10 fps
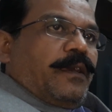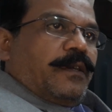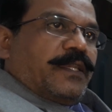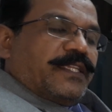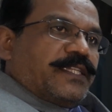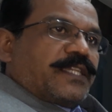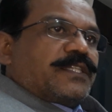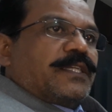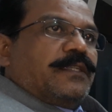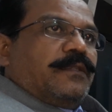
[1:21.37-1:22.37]

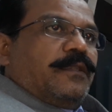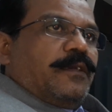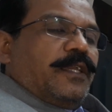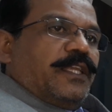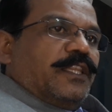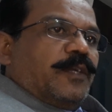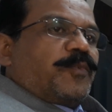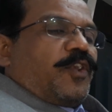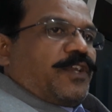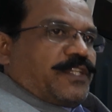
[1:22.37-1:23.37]
rejection in the
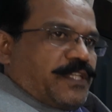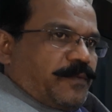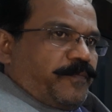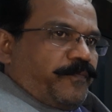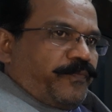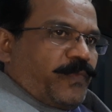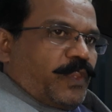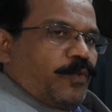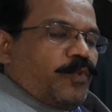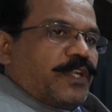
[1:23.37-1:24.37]
production.
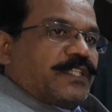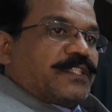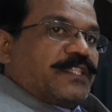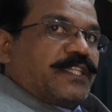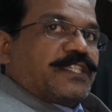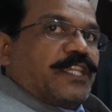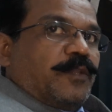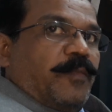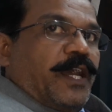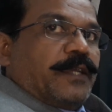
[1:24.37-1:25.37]
Now, what is Six
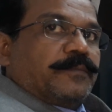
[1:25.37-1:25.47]
Sigma?